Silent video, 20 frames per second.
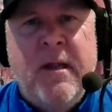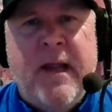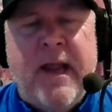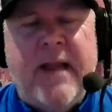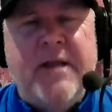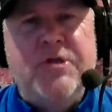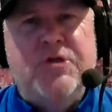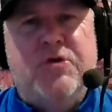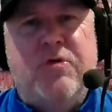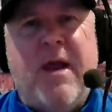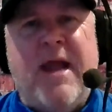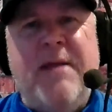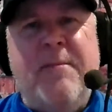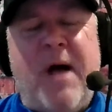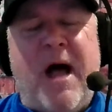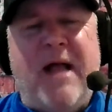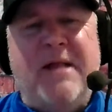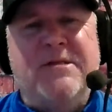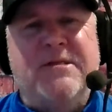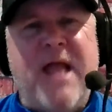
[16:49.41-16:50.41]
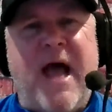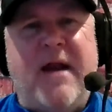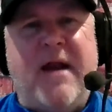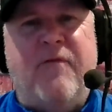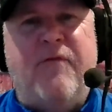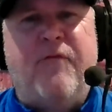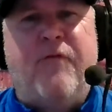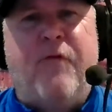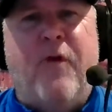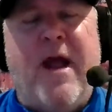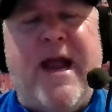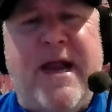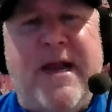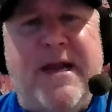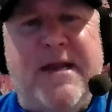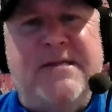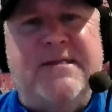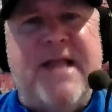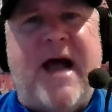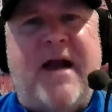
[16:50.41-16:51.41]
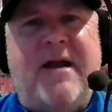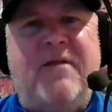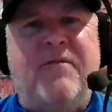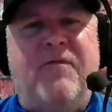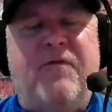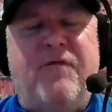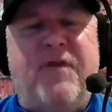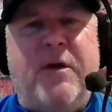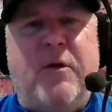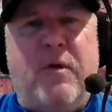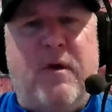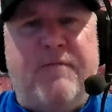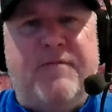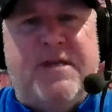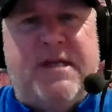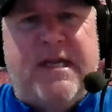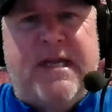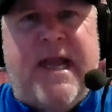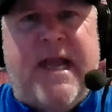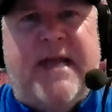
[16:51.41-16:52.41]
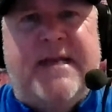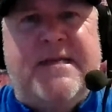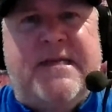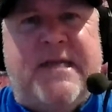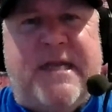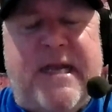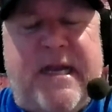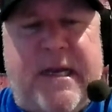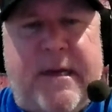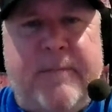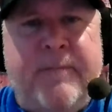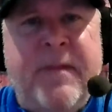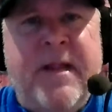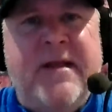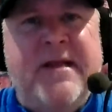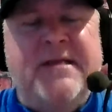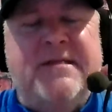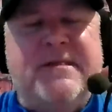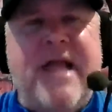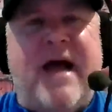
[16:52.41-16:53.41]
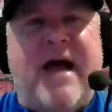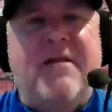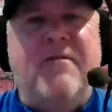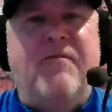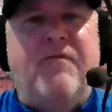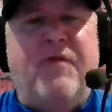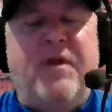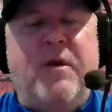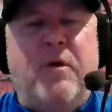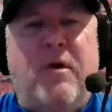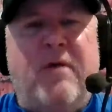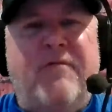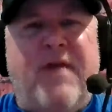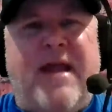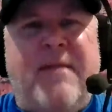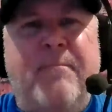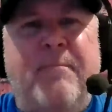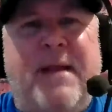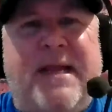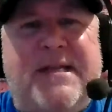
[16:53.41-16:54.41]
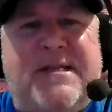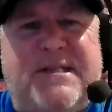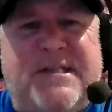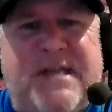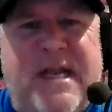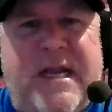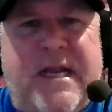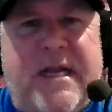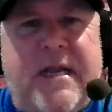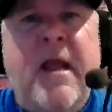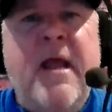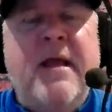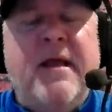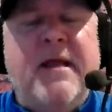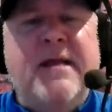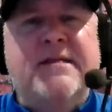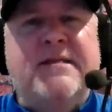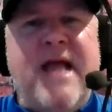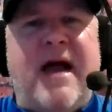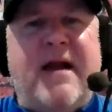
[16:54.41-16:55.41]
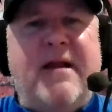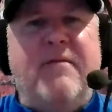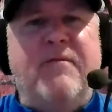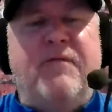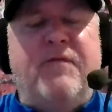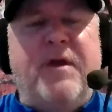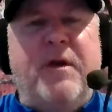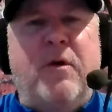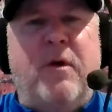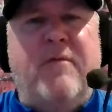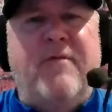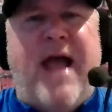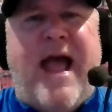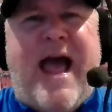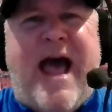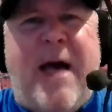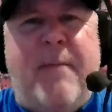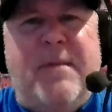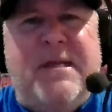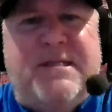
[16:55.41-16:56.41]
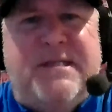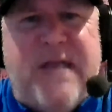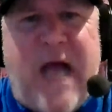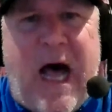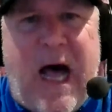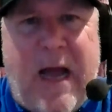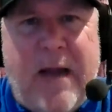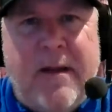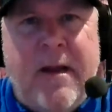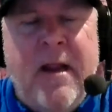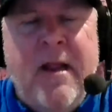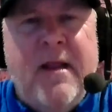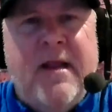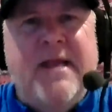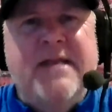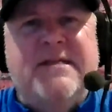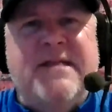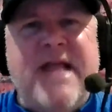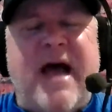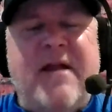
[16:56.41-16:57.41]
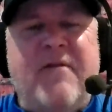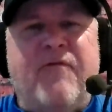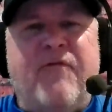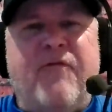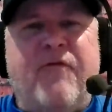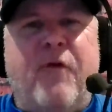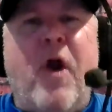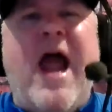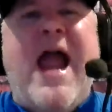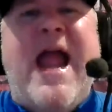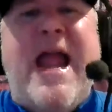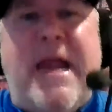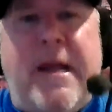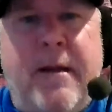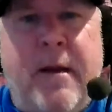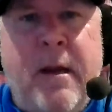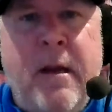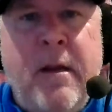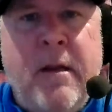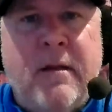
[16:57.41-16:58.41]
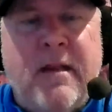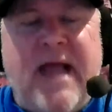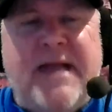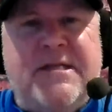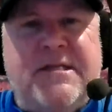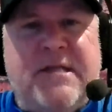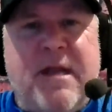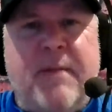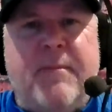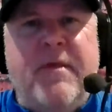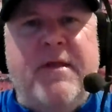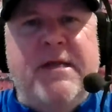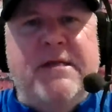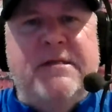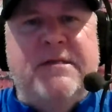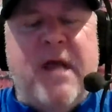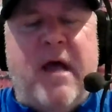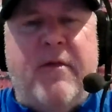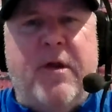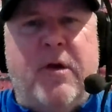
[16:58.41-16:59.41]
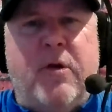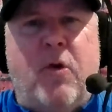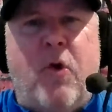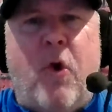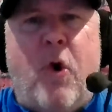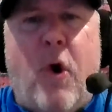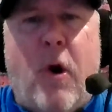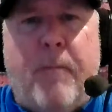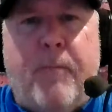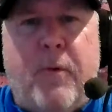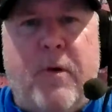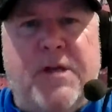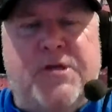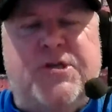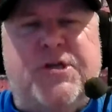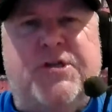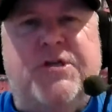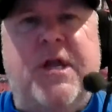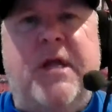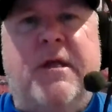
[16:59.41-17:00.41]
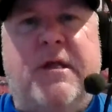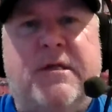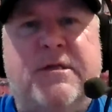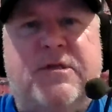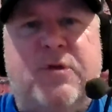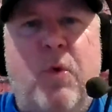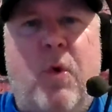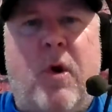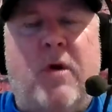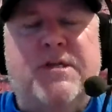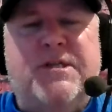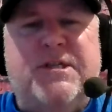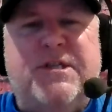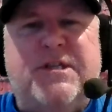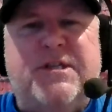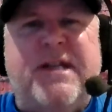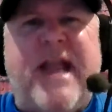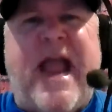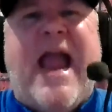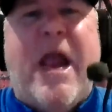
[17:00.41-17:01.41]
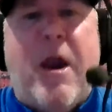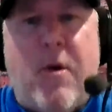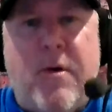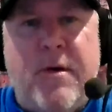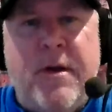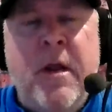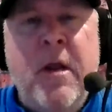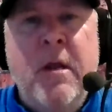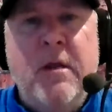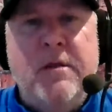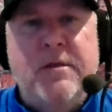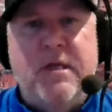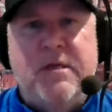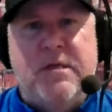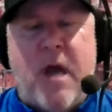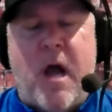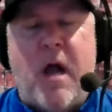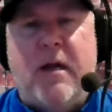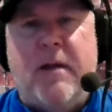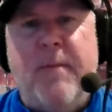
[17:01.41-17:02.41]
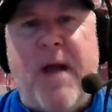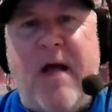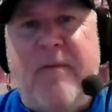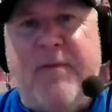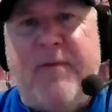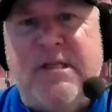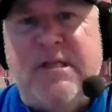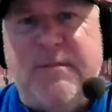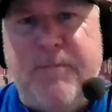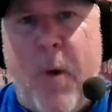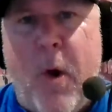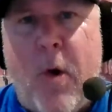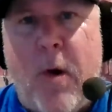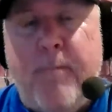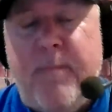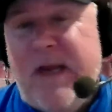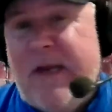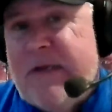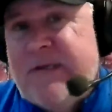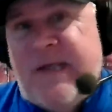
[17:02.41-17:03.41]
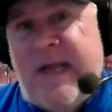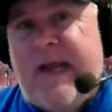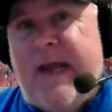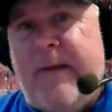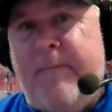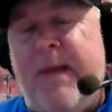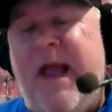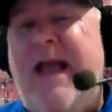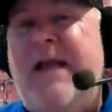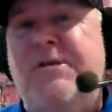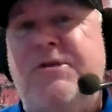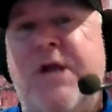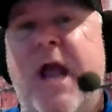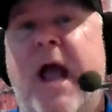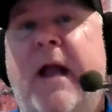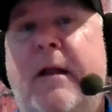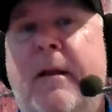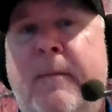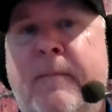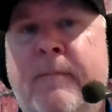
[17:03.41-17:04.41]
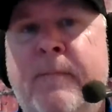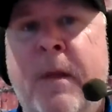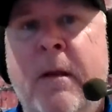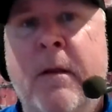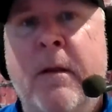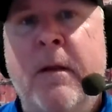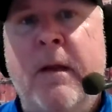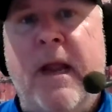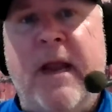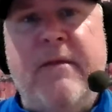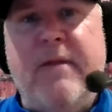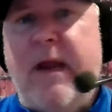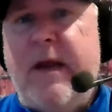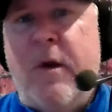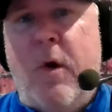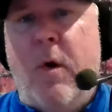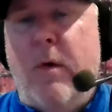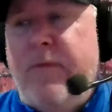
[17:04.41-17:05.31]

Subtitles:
And Draymond's not afraid. He's not in fear of TNT. He's not in fear of NBC. He's not in fear of Amazon. He's not afraid like some of these other corporate shills who are scared to talk about the sport because they get a paycheck. And they don't